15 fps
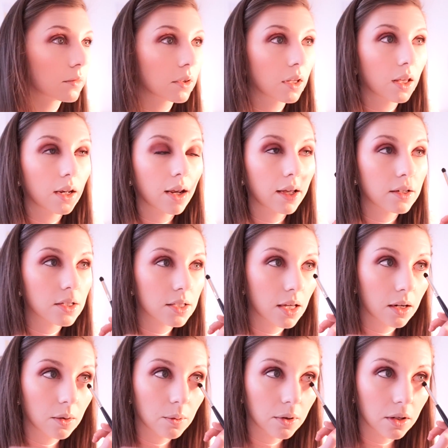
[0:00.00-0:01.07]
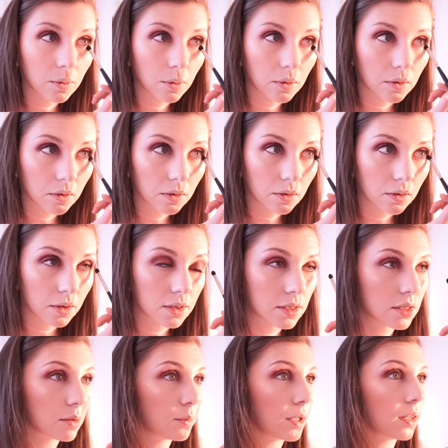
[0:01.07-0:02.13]
And I just kind of want
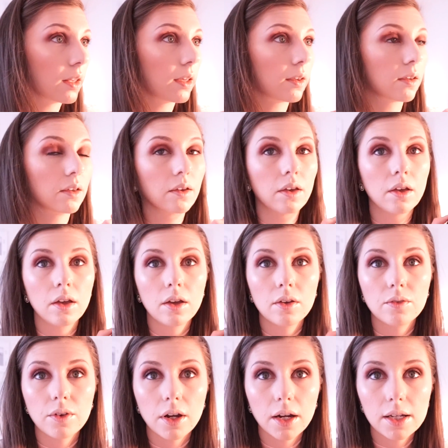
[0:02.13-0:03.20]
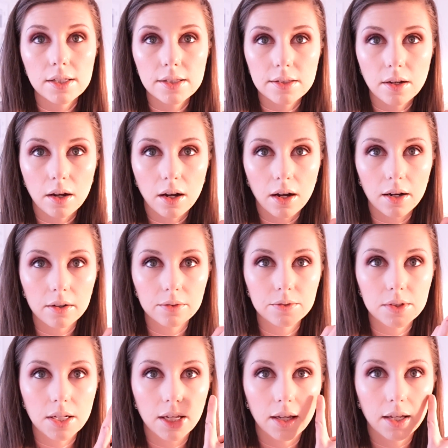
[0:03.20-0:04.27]
this to be like very
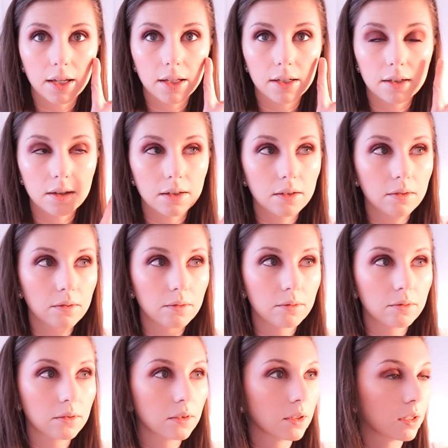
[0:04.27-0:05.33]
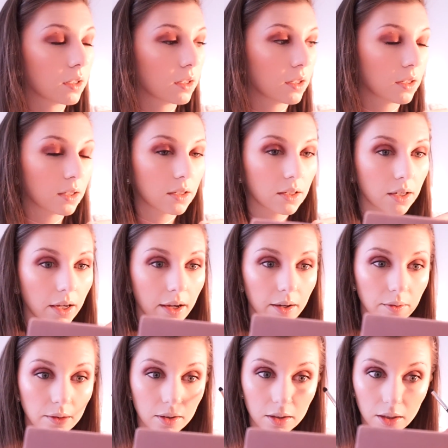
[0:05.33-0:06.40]
soft and
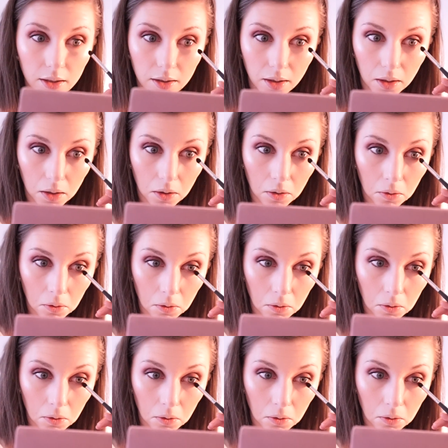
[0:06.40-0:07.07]
not really like